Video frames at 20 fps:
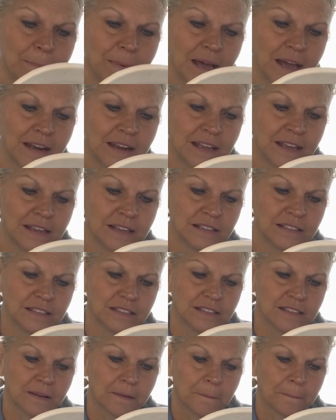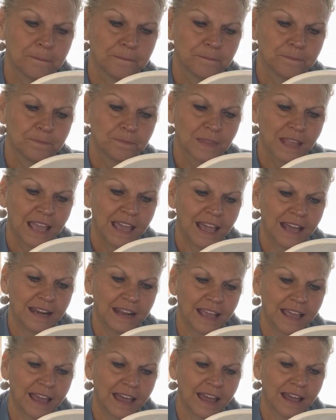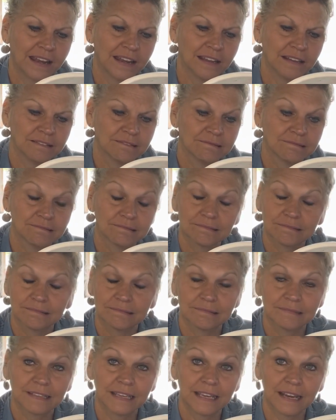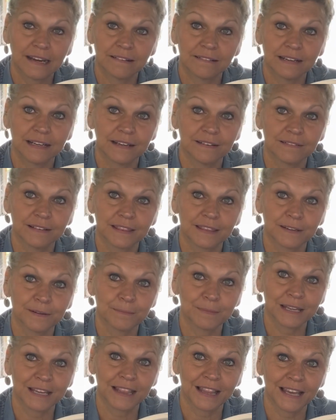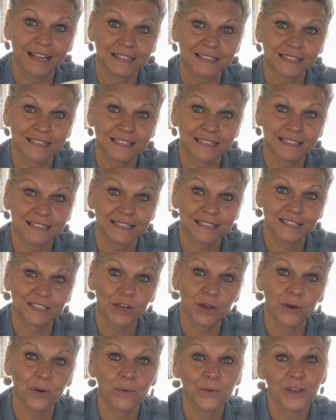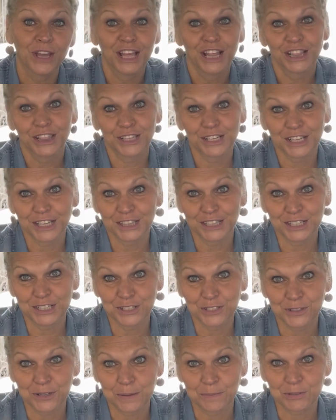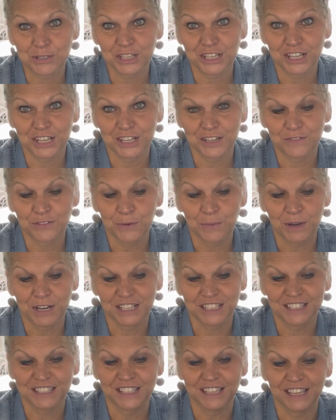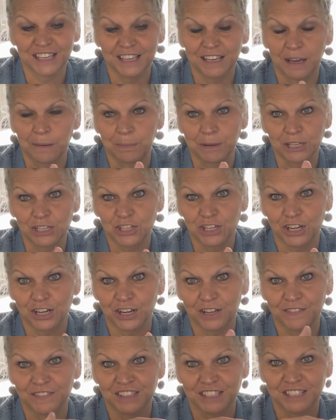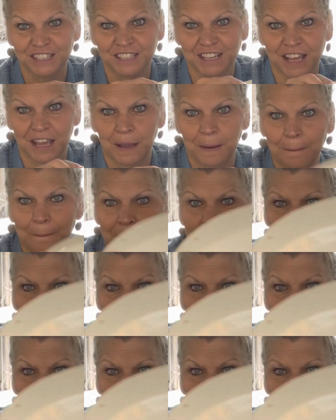on it, and again, can't read it without my glasses. So look in the description if you want to see a picture of the stamp,